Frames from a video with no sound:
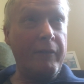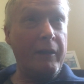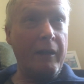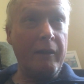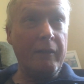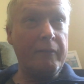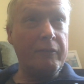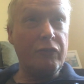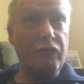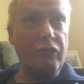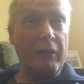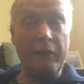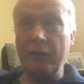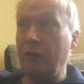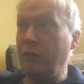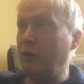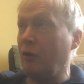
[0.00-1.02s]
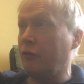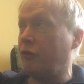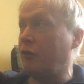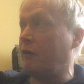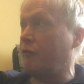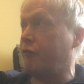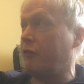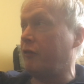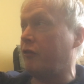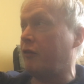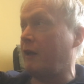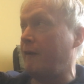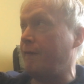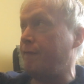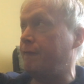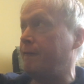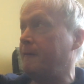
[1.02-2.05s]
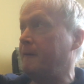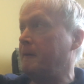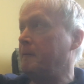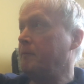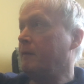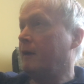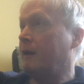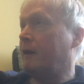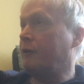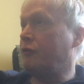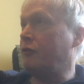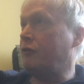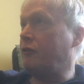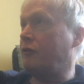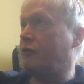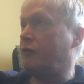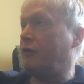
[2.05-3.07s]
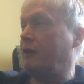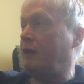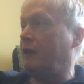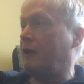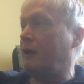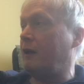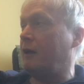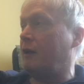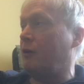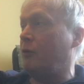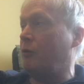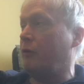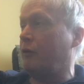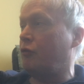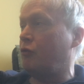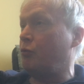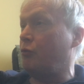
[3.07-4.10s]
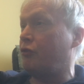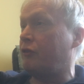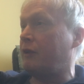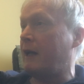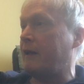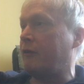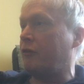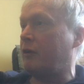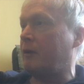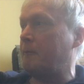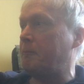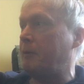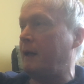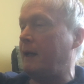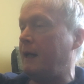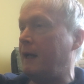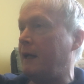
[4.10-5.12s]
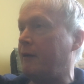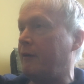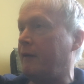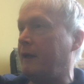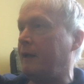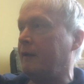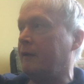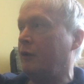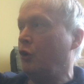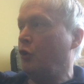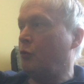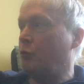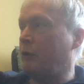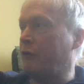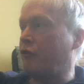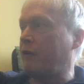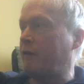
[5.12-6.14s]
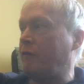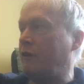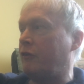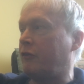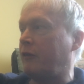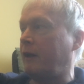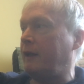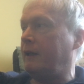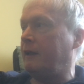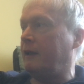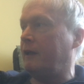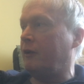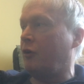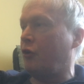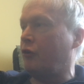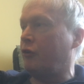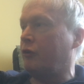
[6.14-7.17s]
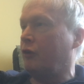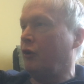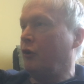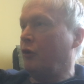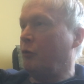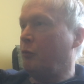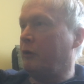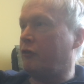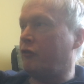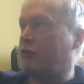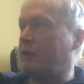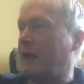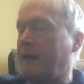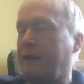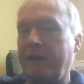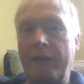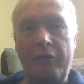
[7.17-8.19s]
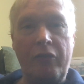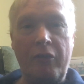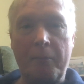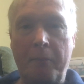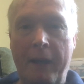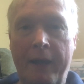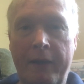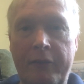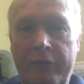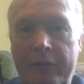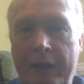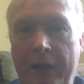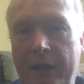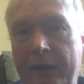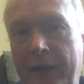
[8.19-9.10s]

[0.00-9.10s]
I try lots of different stuff, and just to see how the two stands compare. And then once I've decided on which stand is the best, then